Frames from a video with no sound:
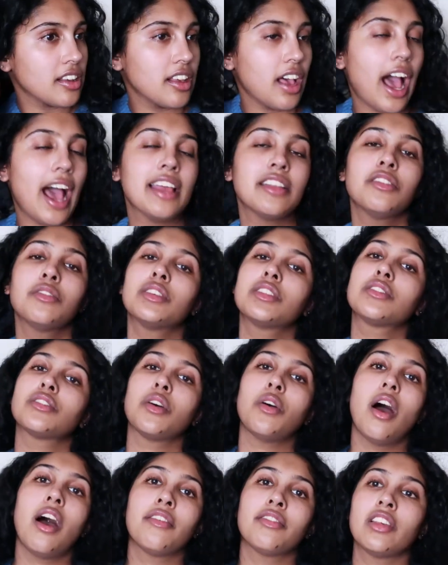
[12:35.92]
I do it so
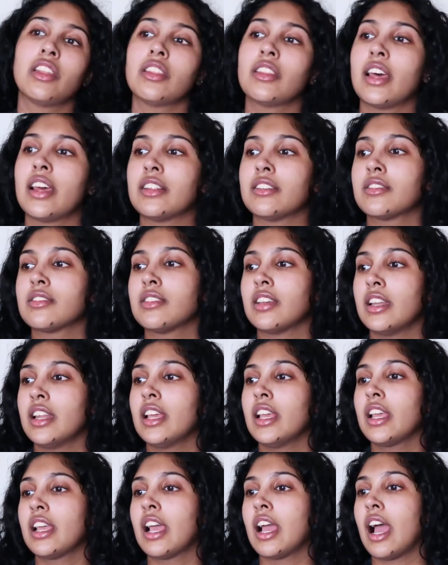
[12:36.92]
often that
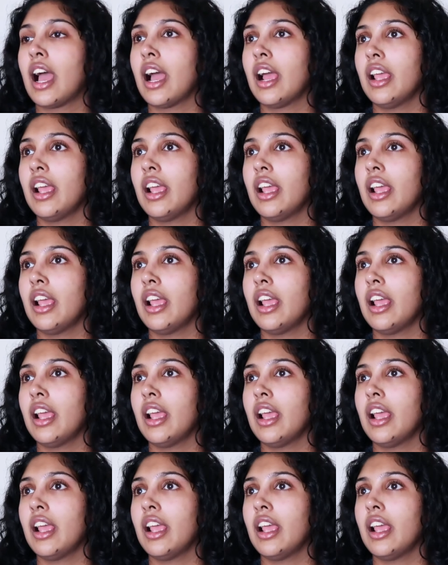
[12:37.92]
sitting